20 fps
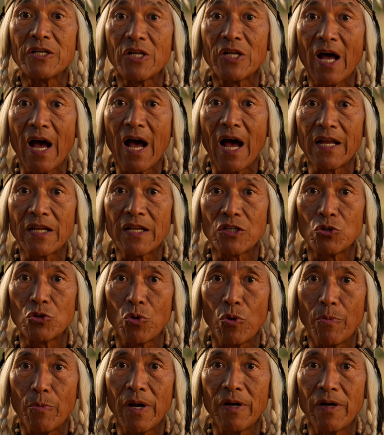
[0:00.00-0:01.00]
kai
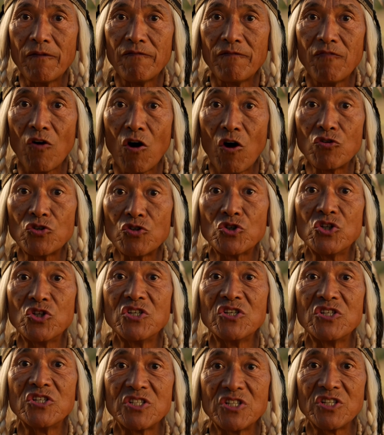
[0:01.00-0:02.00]
by false
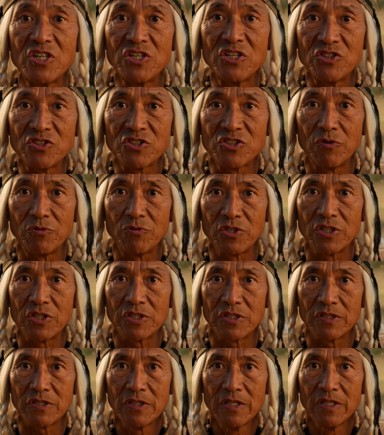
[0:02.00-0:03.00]
UTC
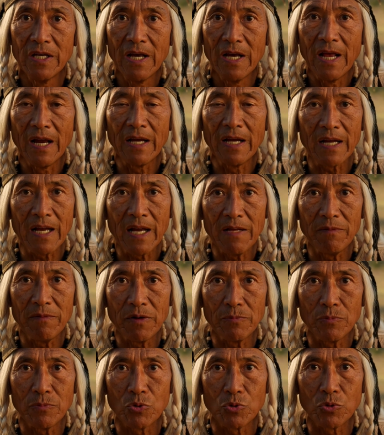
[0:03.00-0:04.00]
assumptions, hiding a
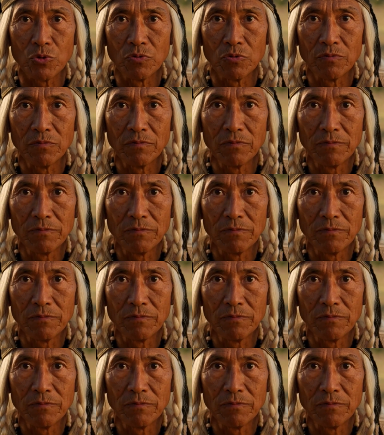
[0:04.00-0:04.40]
deeper truth.